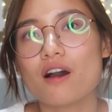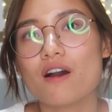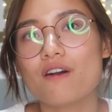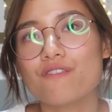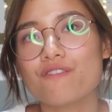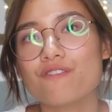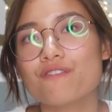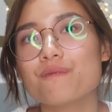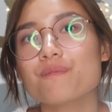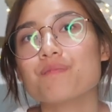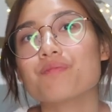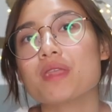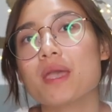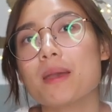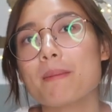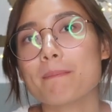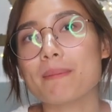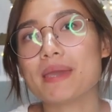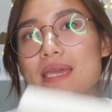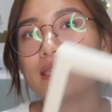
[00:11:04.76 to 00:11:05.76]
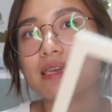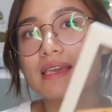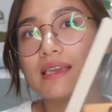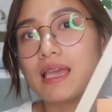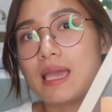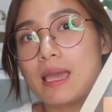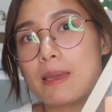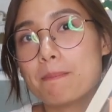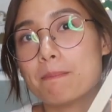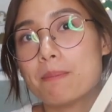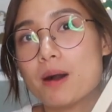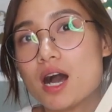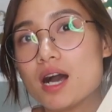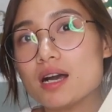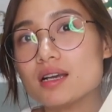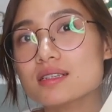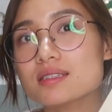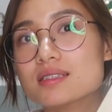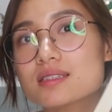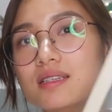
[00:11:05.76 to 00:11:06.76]
of making a
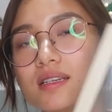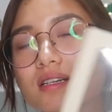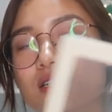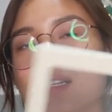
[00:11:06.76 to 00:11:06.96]
box.